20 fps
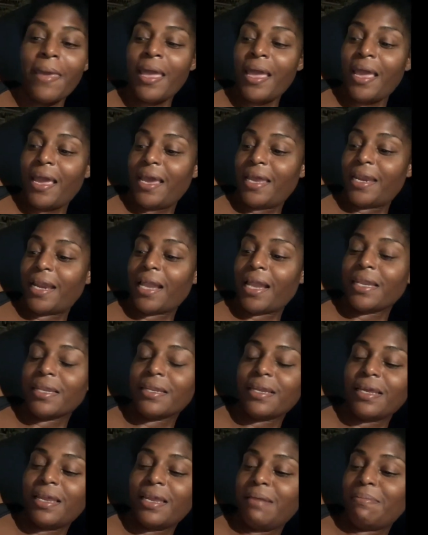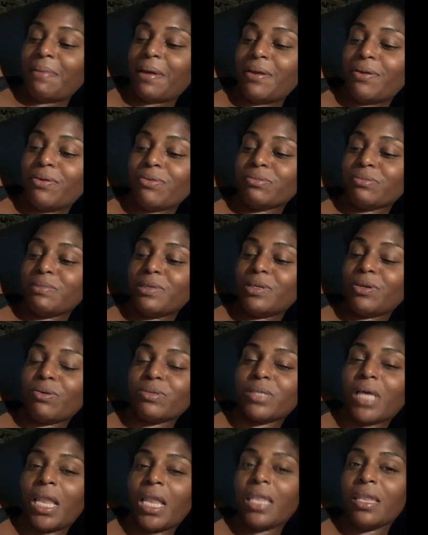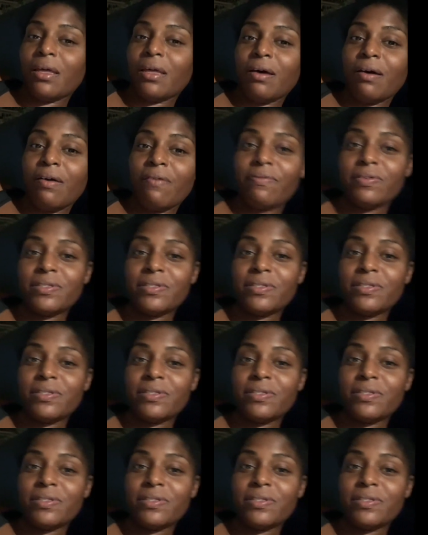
And anybody knows me knows I love